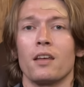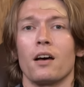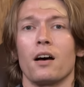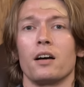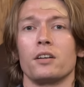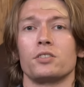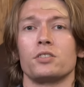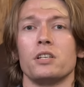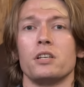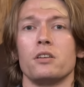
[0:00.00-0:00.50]

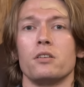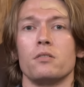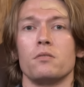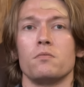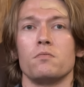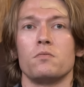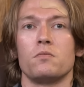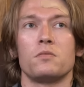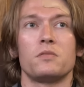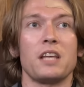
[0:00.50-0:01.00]
I see
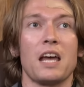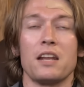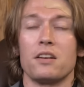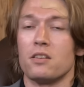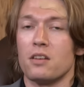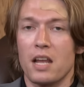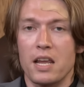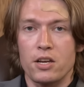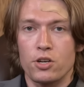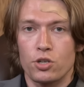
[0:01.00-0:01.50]
dead
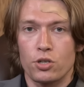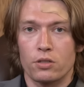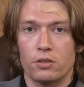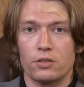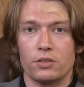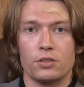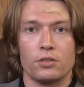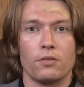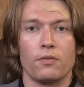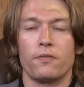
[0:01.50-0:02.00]

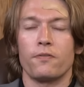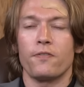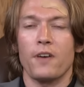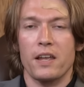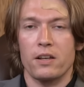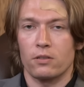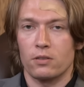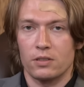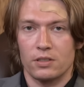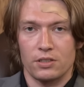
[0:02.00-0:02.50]
nations,
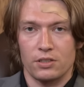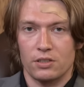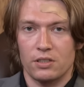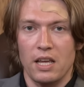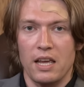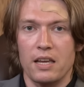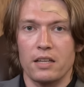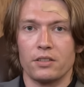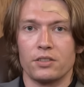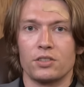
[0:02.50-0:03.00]
failed
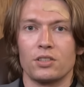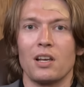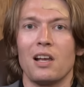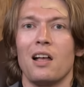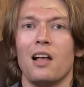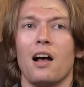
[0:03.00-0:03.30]
states.